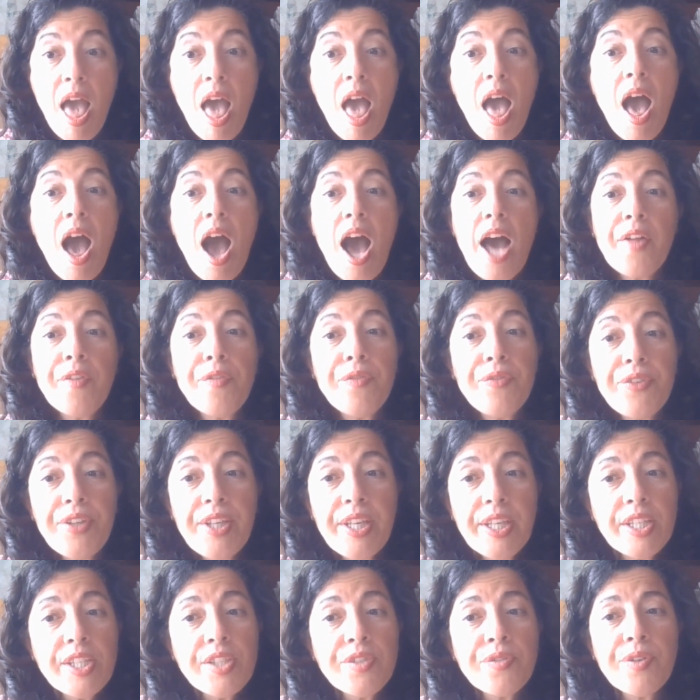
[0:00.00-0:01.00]
and
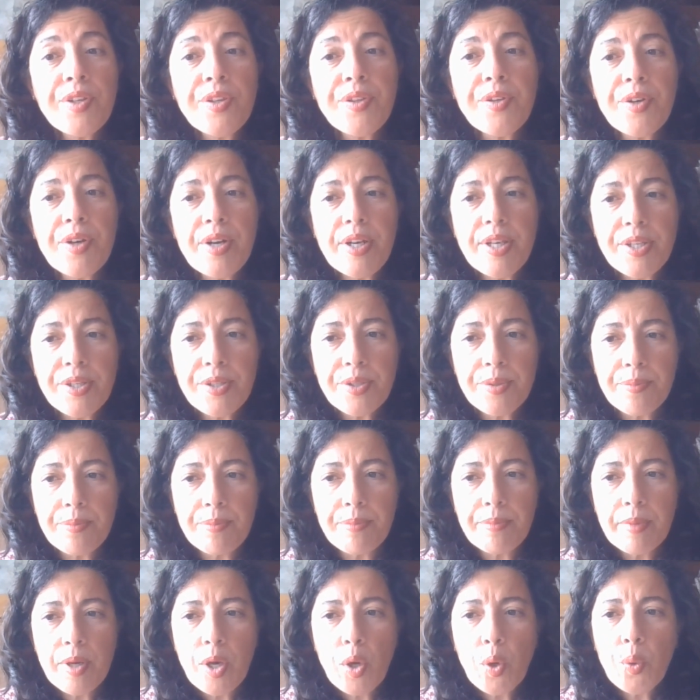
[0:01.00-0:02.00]
this
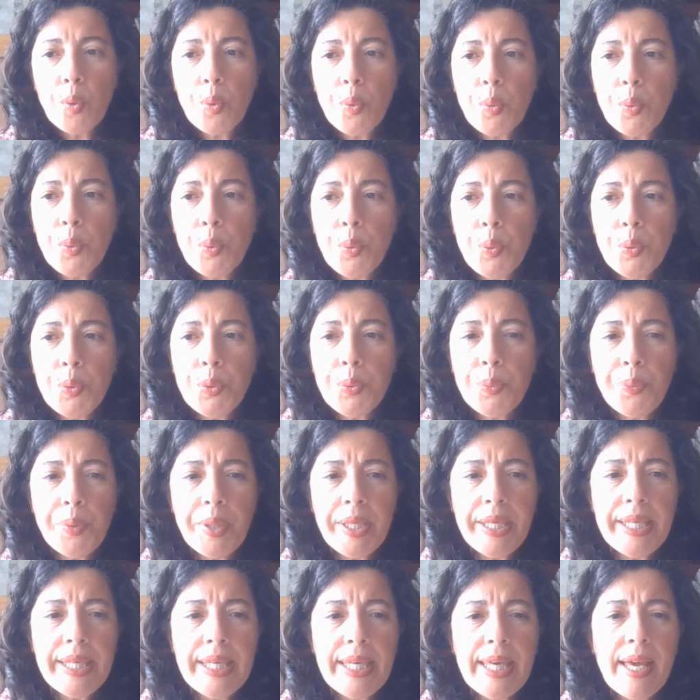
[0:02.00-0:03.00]
federalism could
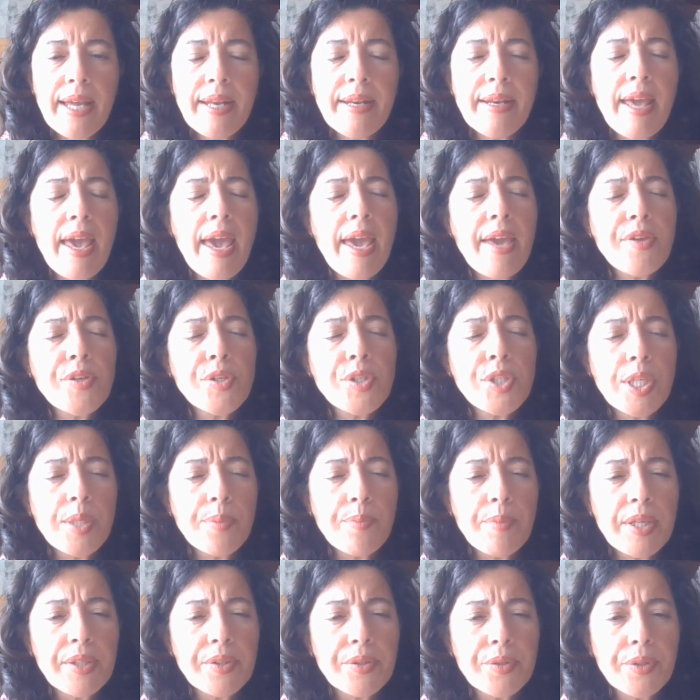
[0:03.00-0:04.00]
be an
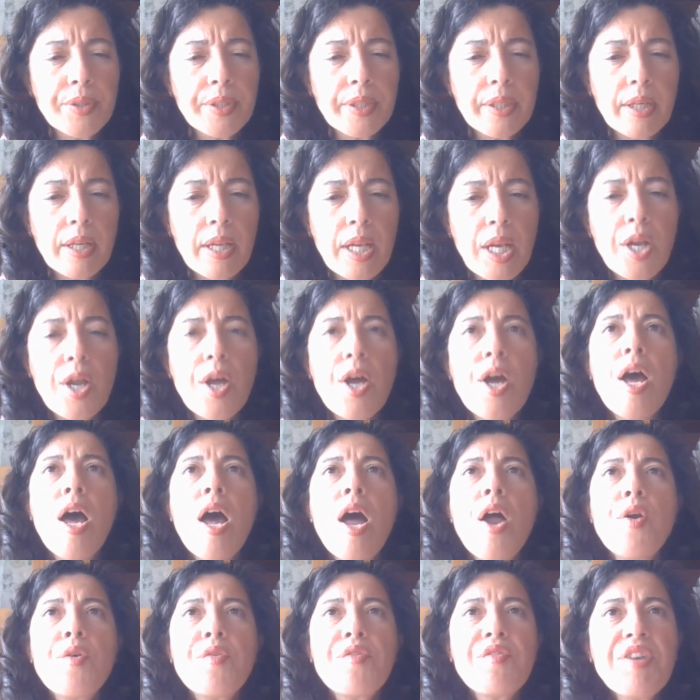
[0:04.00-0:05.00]
asymmetrical,
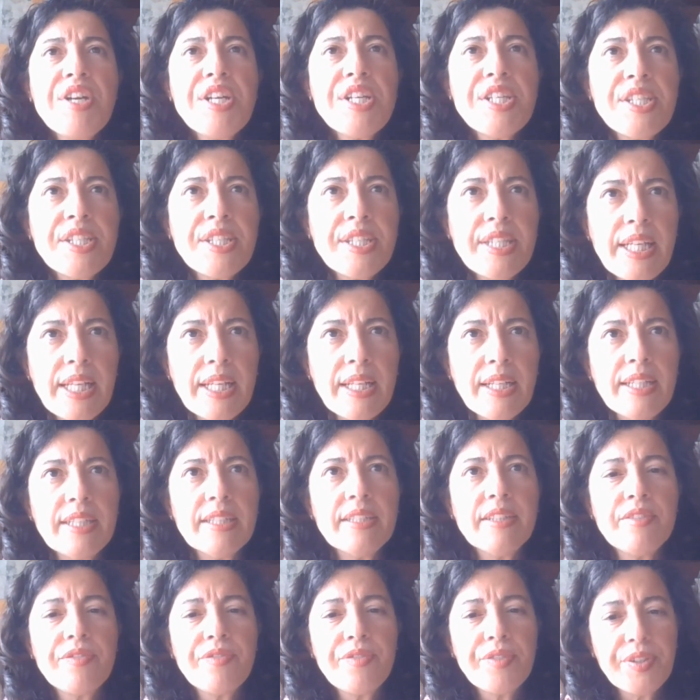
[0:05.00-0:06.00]

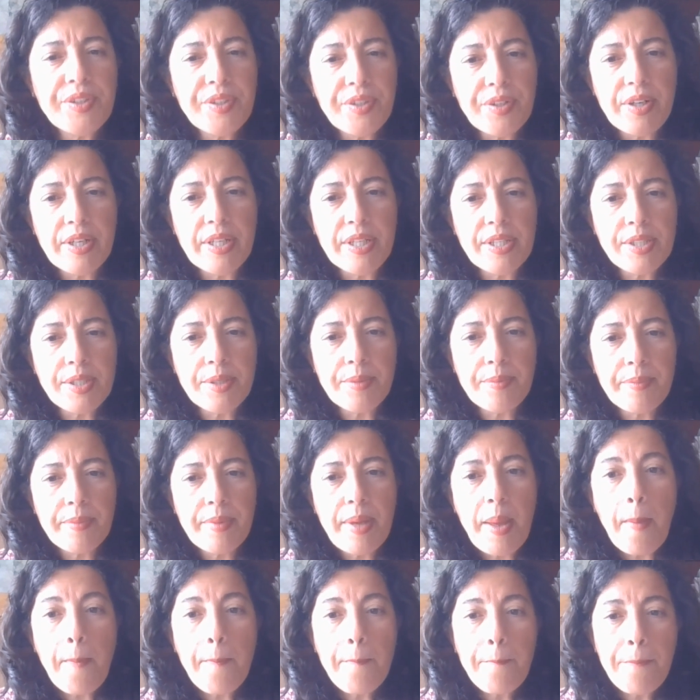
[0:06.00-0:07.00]
resilient federalism
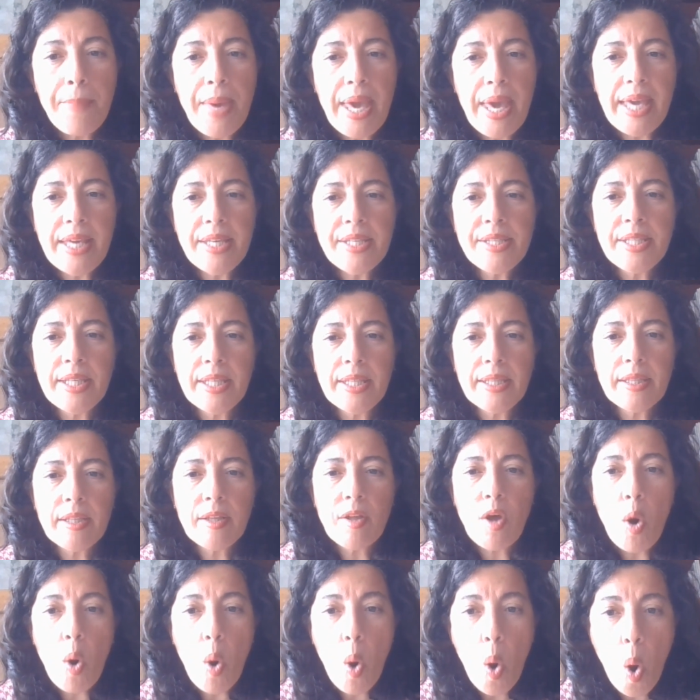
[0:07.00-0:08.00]
based
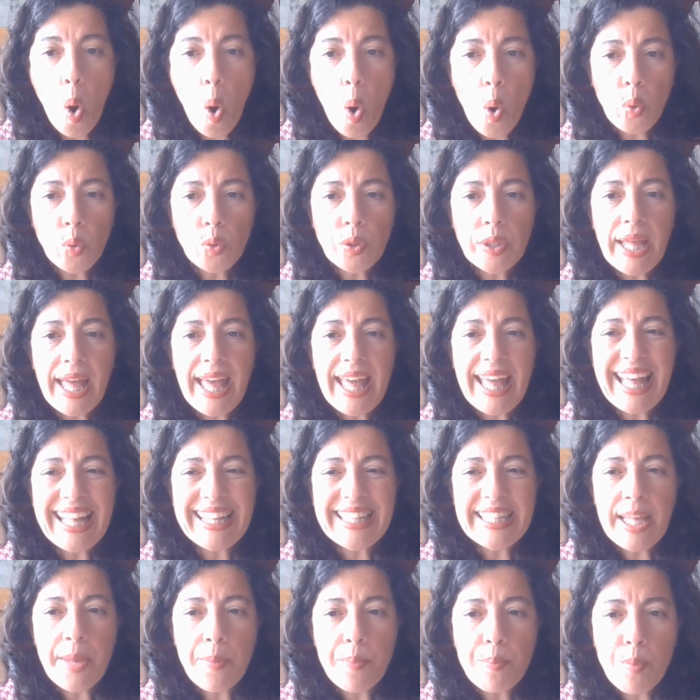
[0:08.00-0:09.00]
on
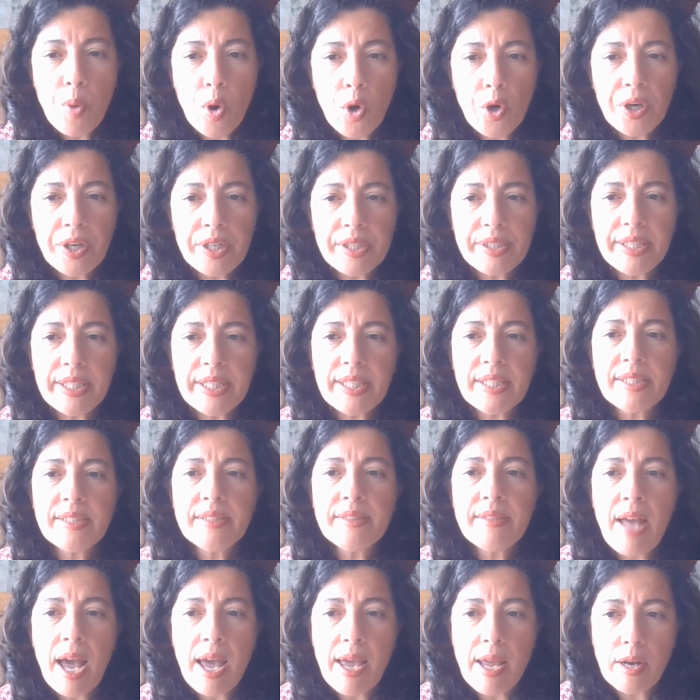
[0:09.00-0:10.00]
democratic
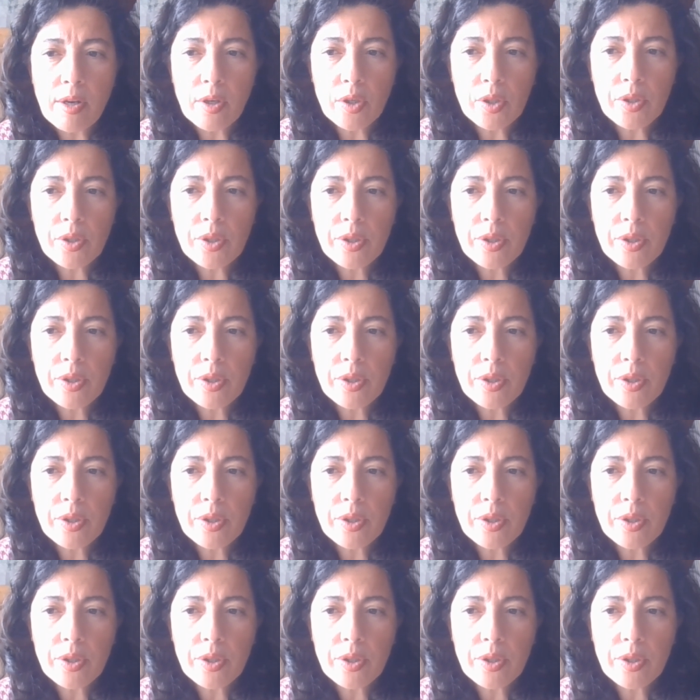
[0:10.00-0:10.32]
dialogue,